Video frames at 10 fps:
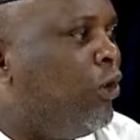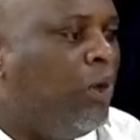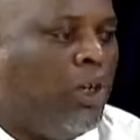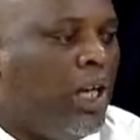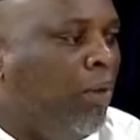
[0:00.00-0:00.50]

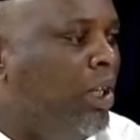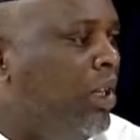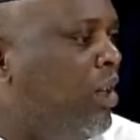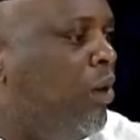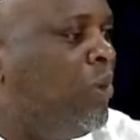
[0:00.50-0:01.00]
I mean,
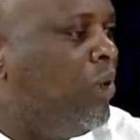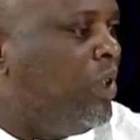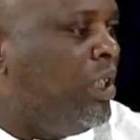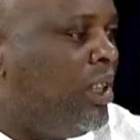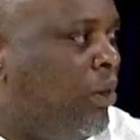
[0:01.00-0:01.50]
a couple of
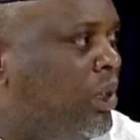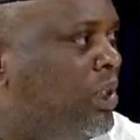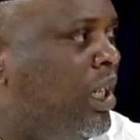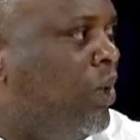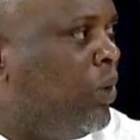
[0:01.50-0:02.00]
days I was
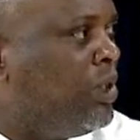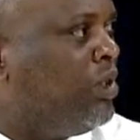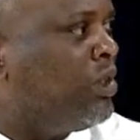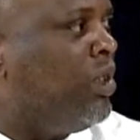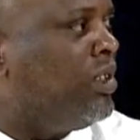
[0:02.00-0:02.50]
here. We're
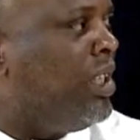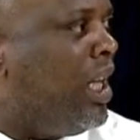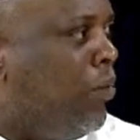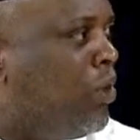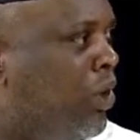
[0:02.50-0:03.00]
discussing
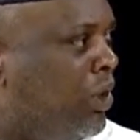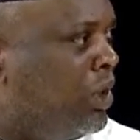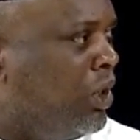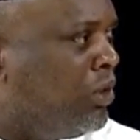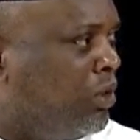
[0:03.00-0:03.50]

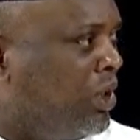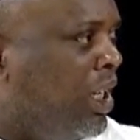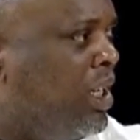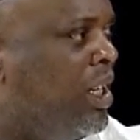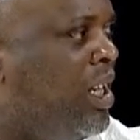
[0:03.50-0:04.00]
AMCON.
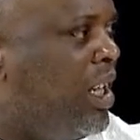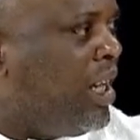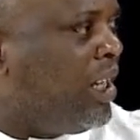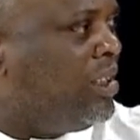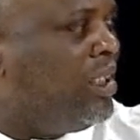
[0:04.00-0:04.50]
Today I
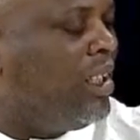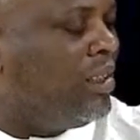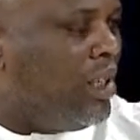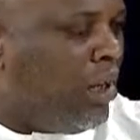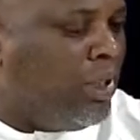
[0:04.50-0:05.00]
can see that.
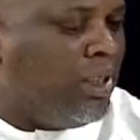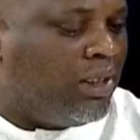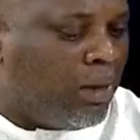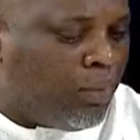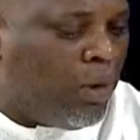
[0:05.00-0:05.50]
I mean, there's
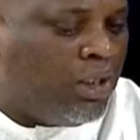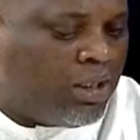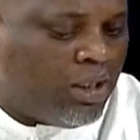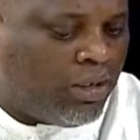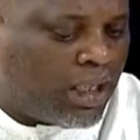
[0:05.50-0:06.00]
a
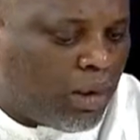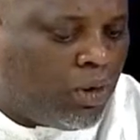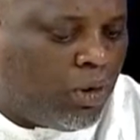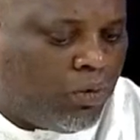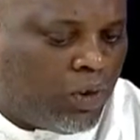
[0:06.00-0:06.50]
policy on
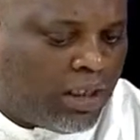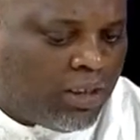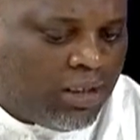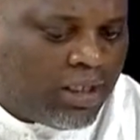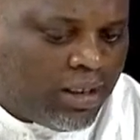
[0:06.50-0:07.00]
AMCON that
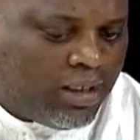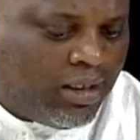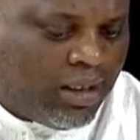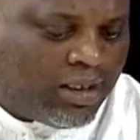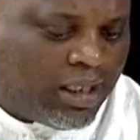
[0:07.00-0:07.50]

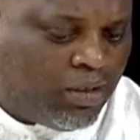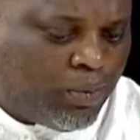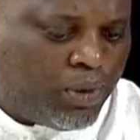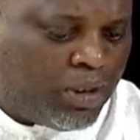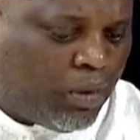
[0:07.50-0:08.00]
decided to
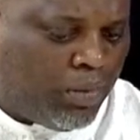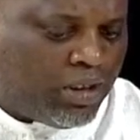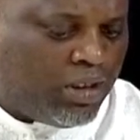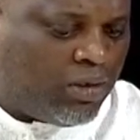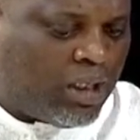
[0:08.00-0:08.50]
put a
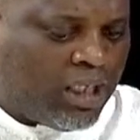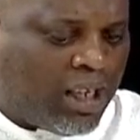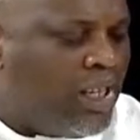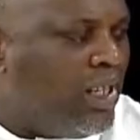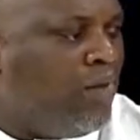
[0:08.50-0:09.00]
committee together
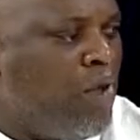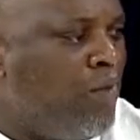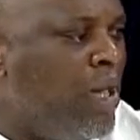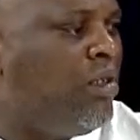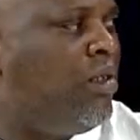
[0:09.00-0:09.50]

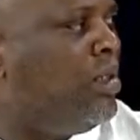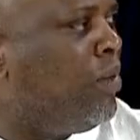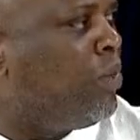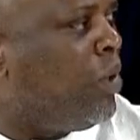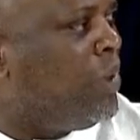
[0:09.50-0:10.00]
based on the
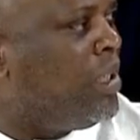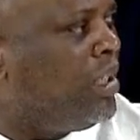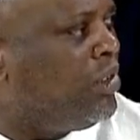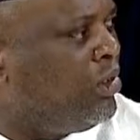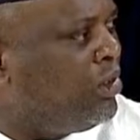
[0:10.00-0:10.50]
topic
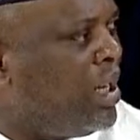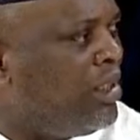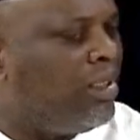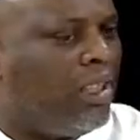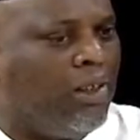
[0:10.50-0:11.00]
that you
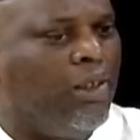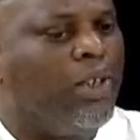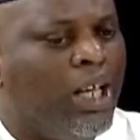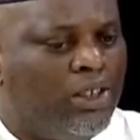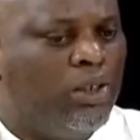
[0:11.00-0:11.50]
raised and all of
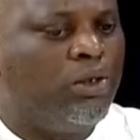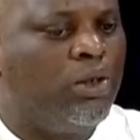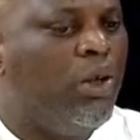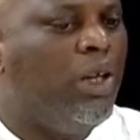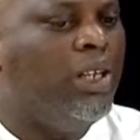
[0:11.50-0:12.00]
that.
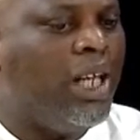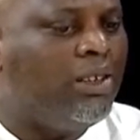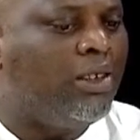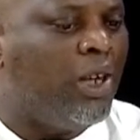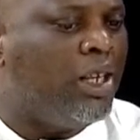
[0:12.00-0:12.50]
So that's
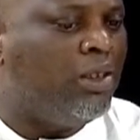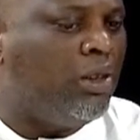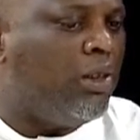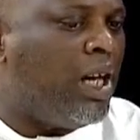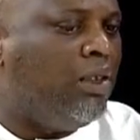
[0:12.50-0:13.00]
great.
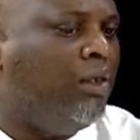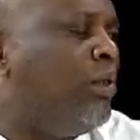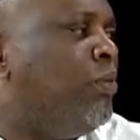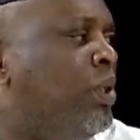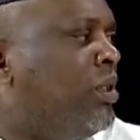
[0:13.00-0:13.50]
I don't
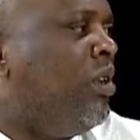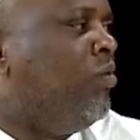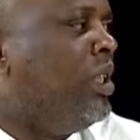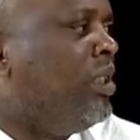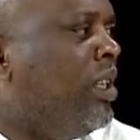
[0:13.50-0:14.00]
support
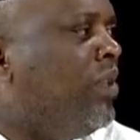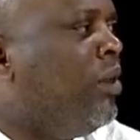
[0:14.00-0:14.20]
government on everything.